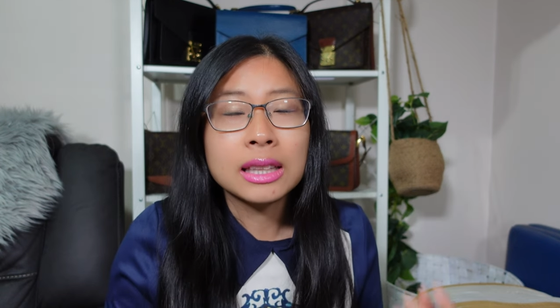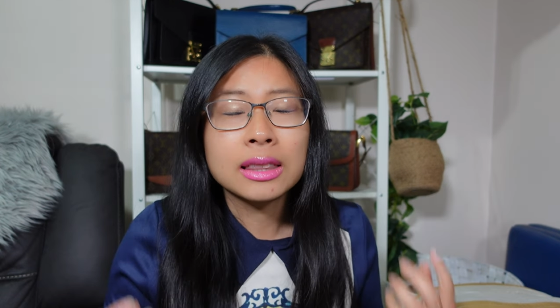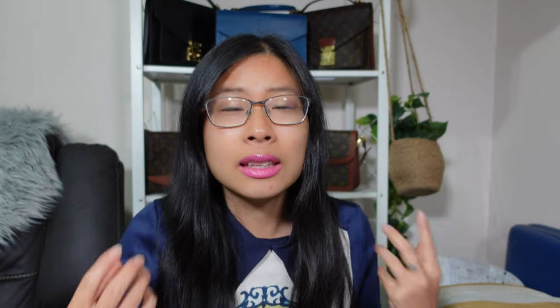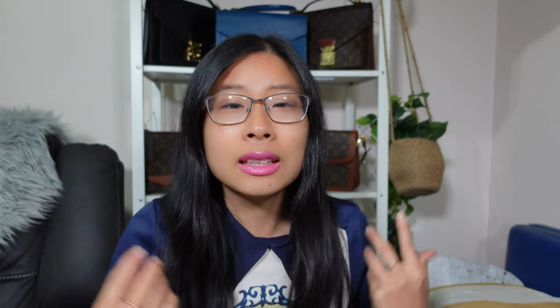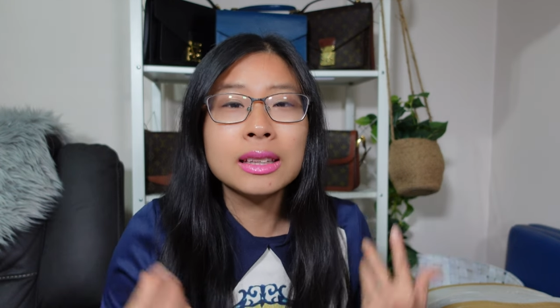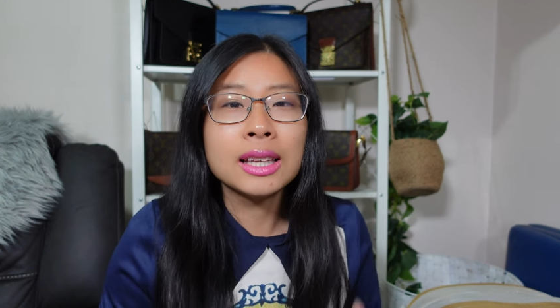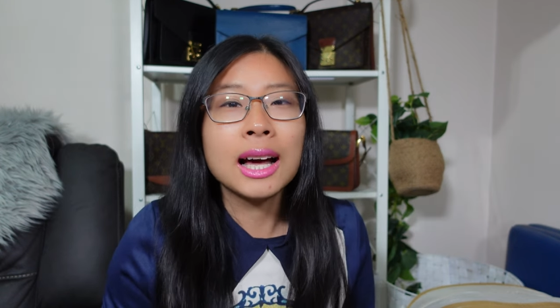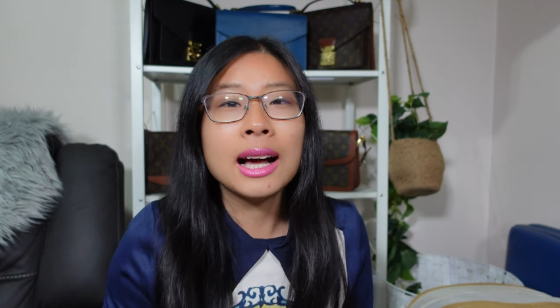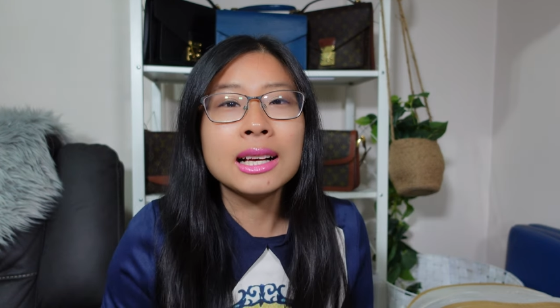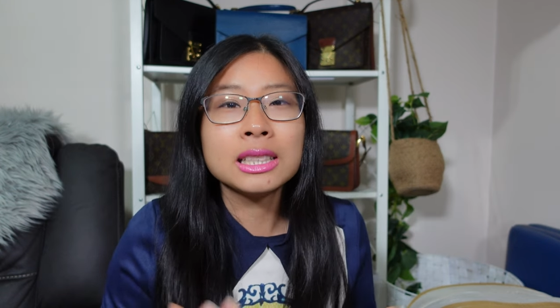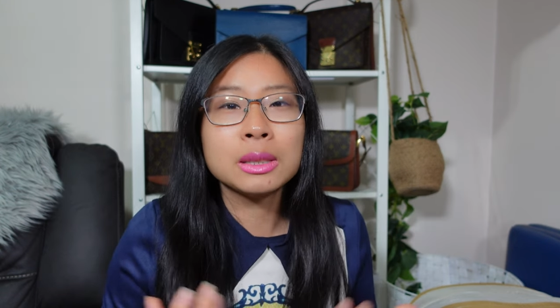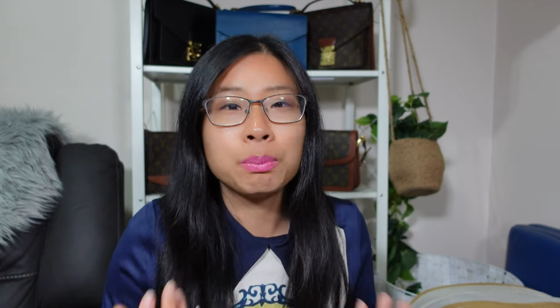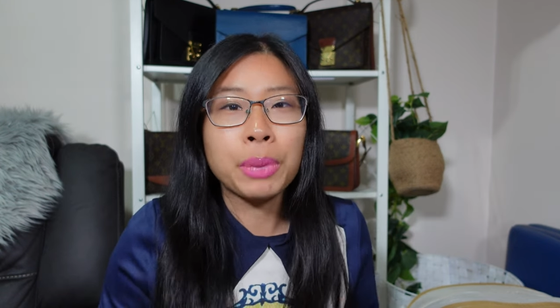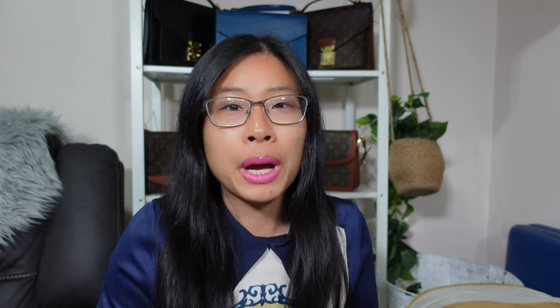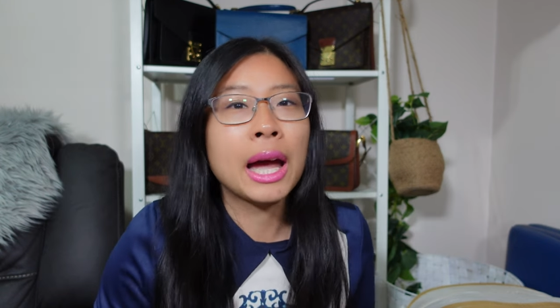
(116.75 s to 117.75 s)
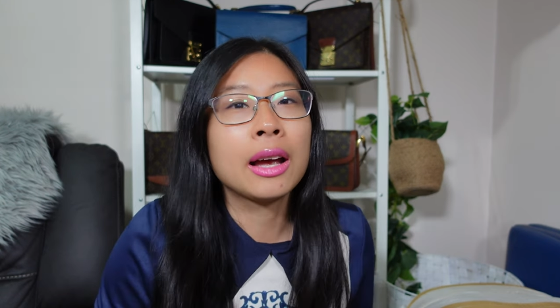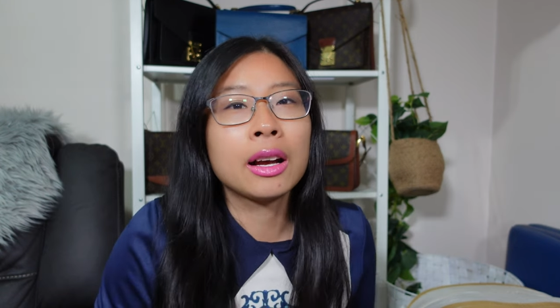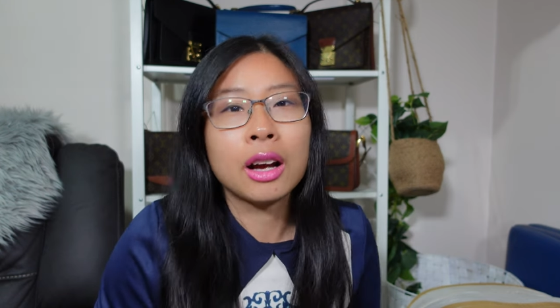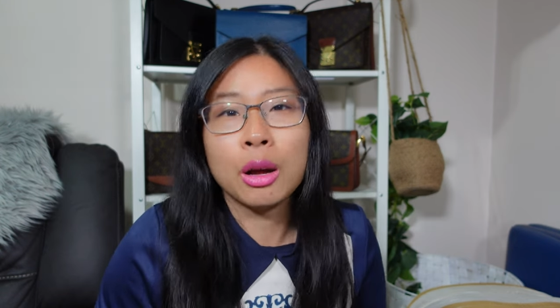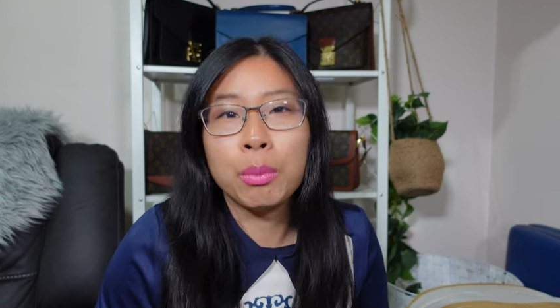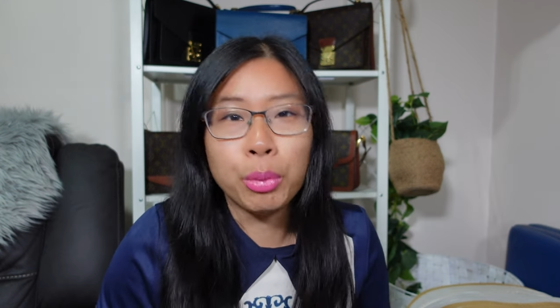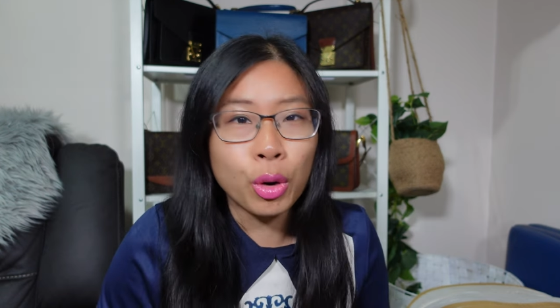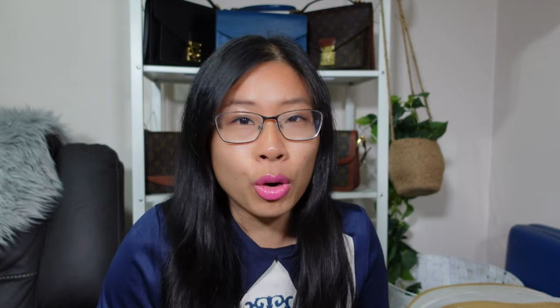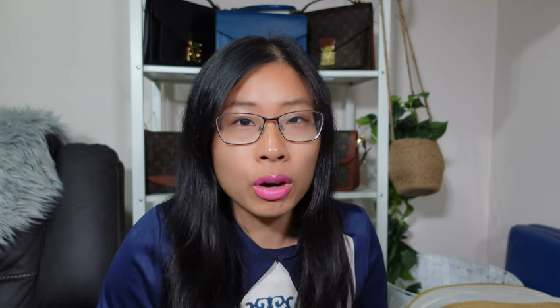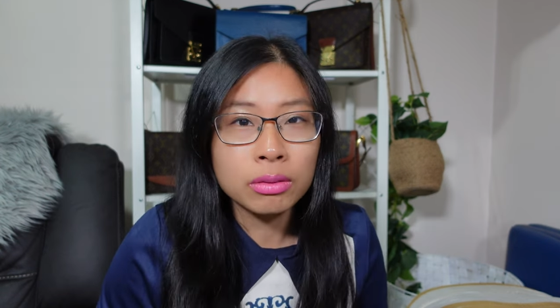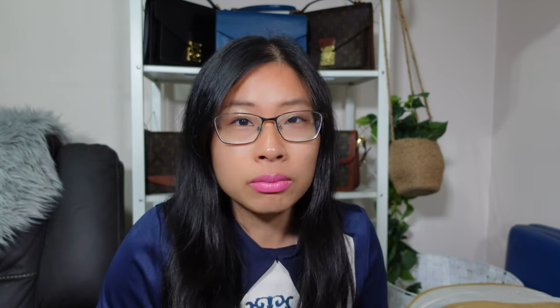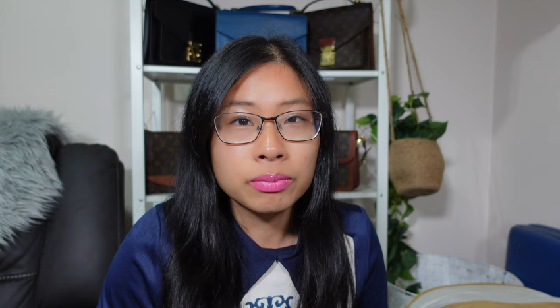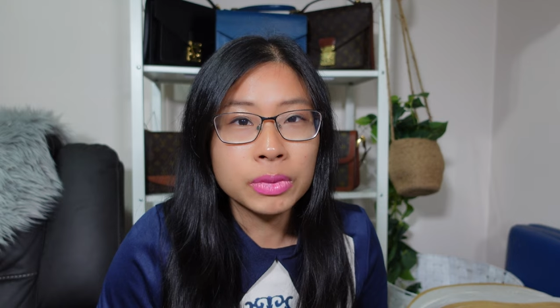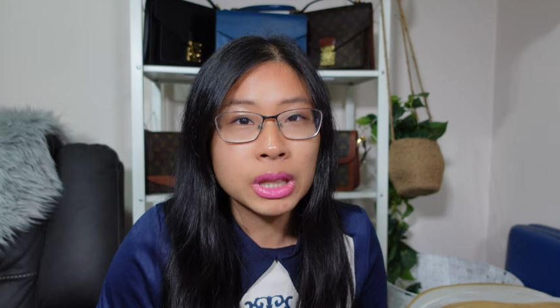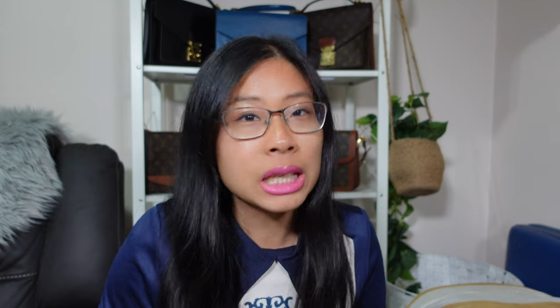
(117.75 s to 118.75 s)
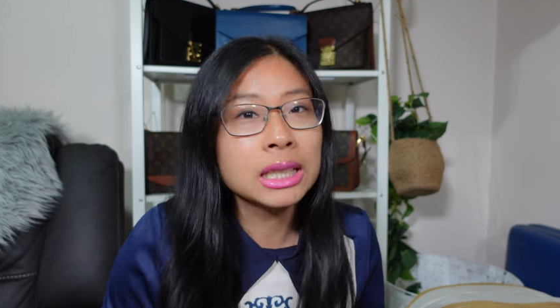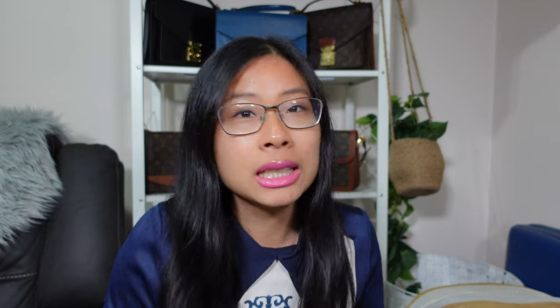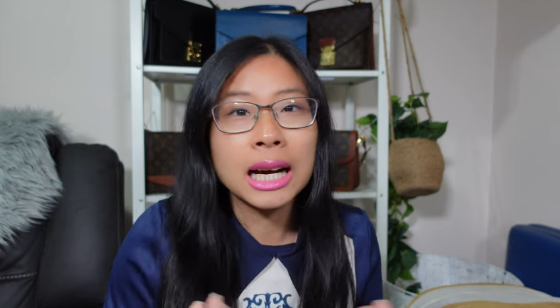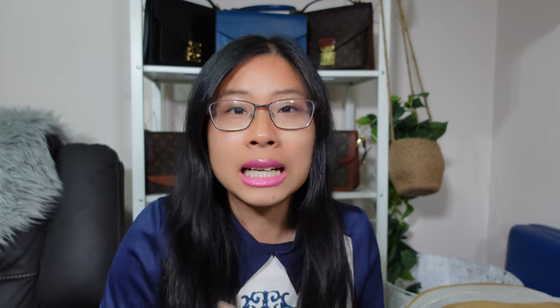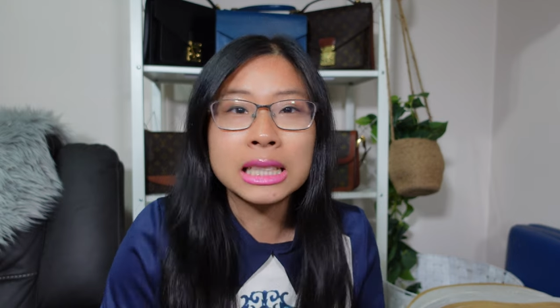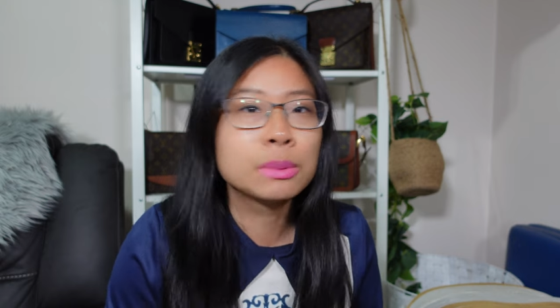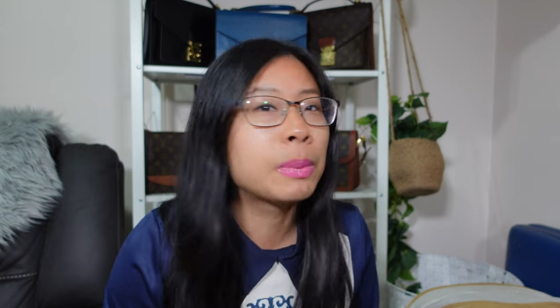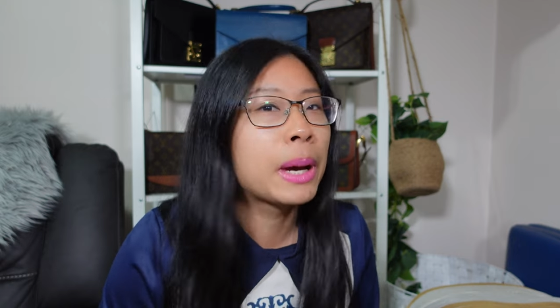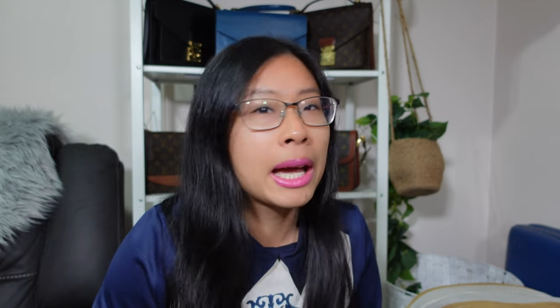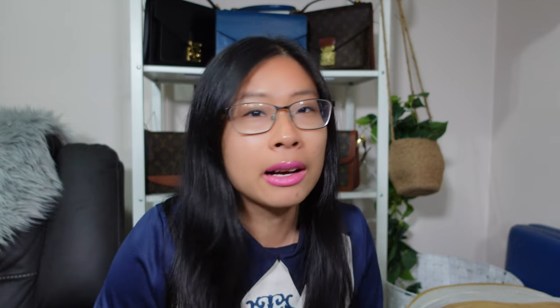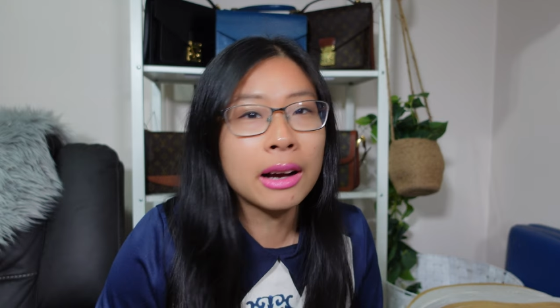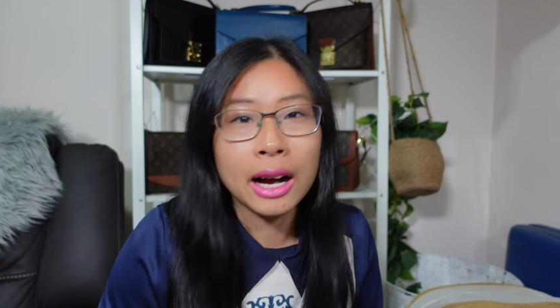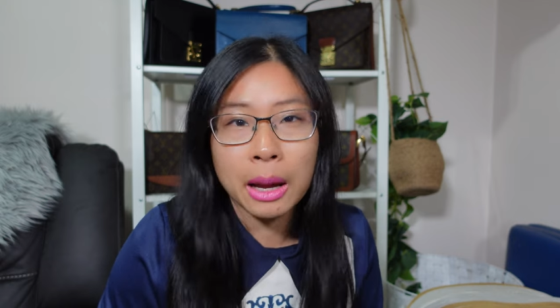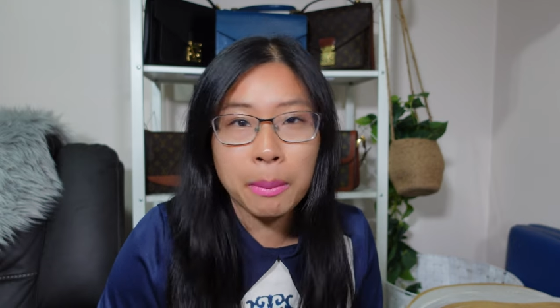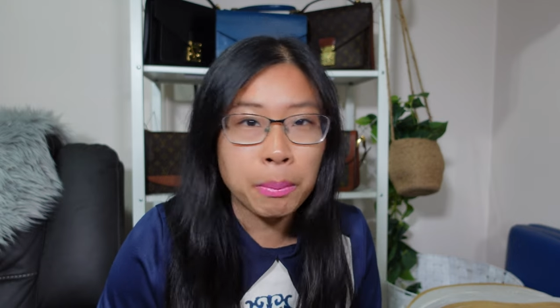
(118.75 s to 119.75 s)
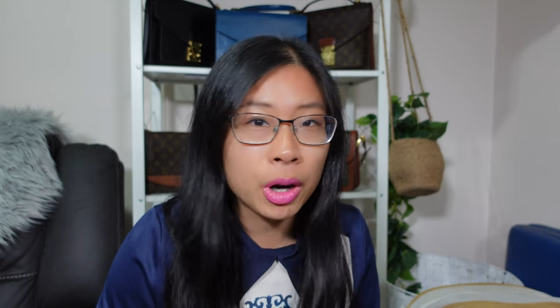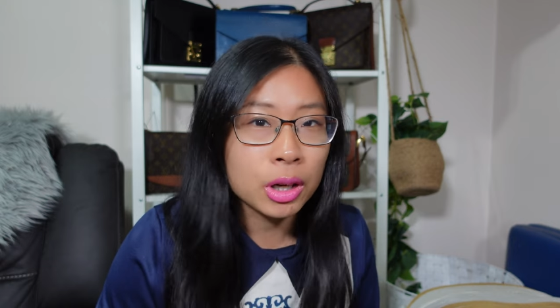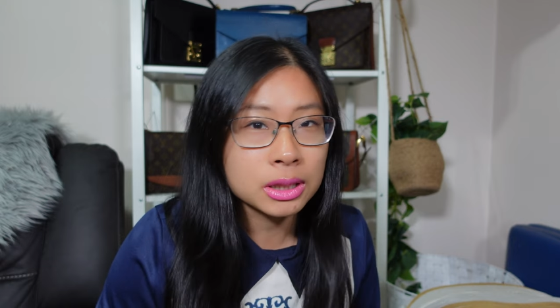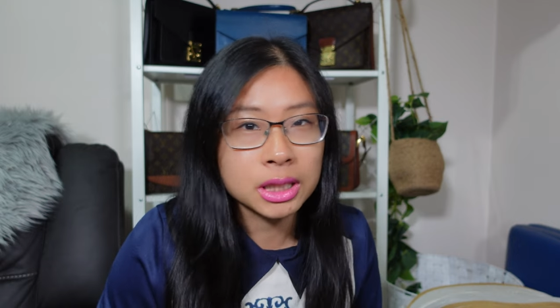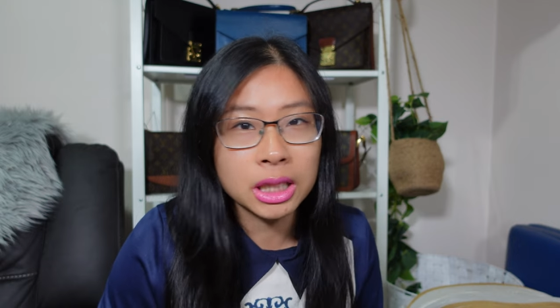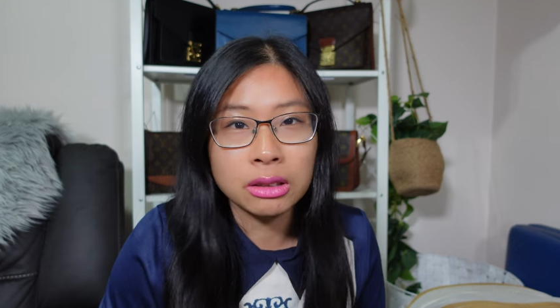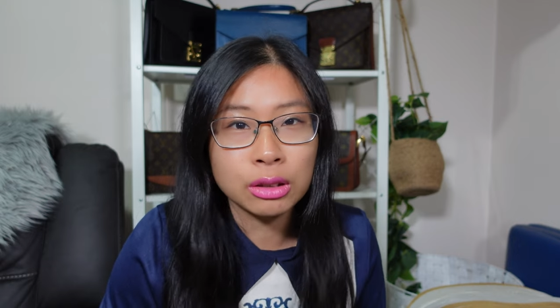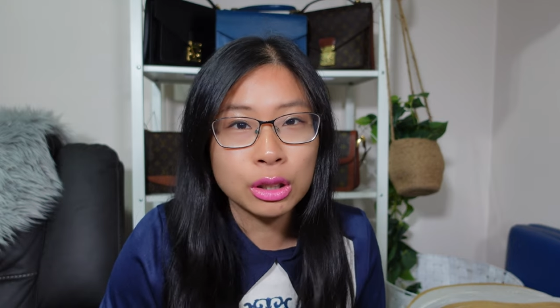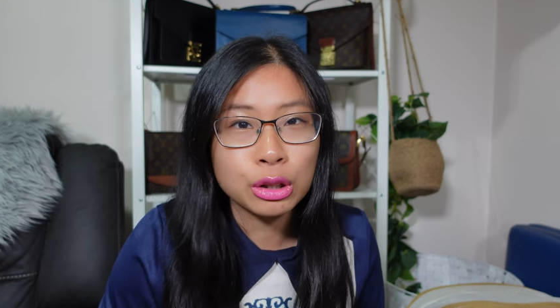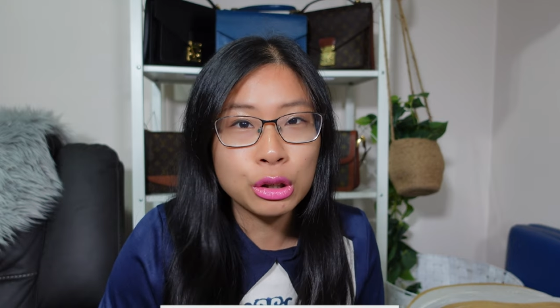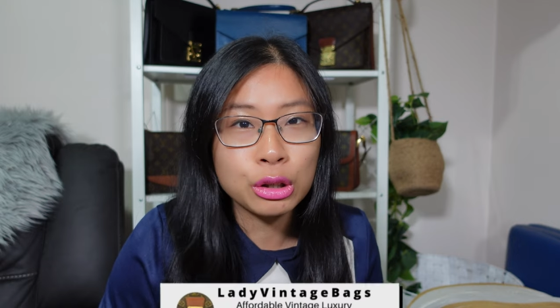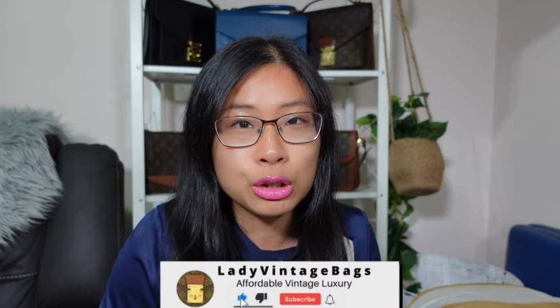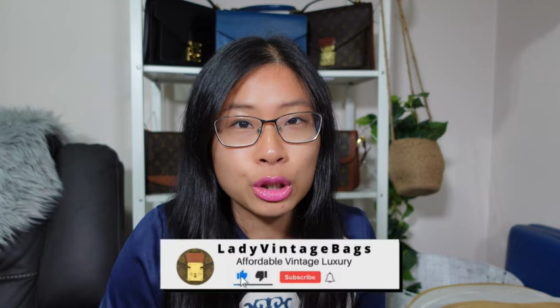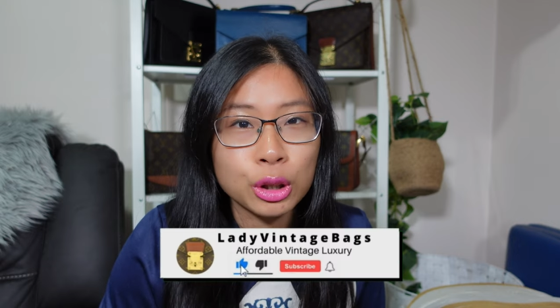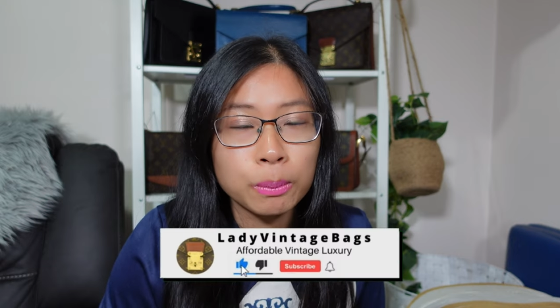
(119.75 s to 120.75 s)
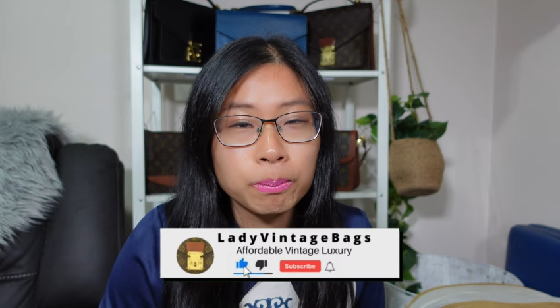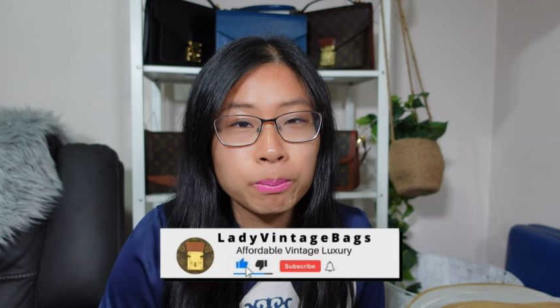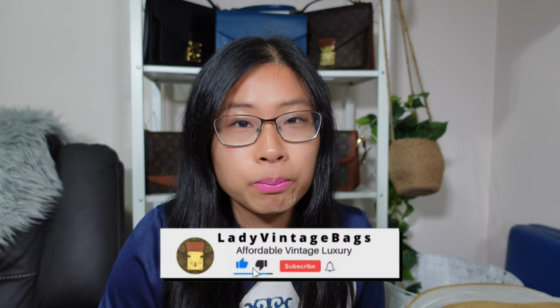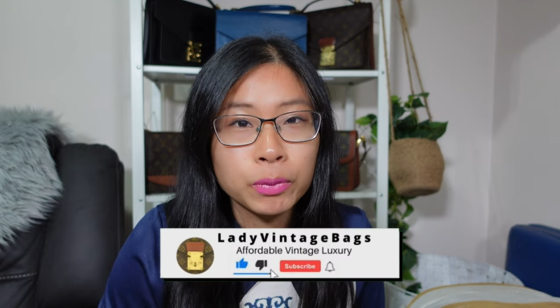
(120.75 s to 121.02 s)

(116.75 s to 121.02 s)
The last bag I bought, the last bag I unboxed here on YouTube,